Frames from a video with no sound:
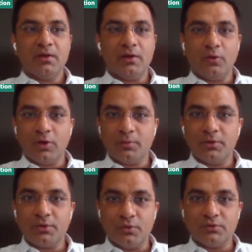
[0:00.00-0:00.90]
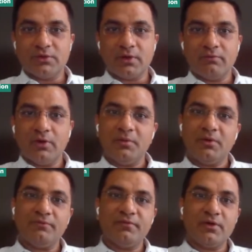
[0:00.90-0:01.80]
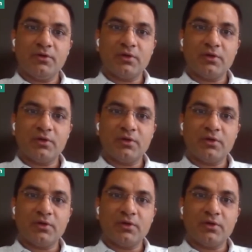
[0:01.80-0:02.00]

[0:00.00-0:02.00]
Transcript: and not able to close that requirement upfront.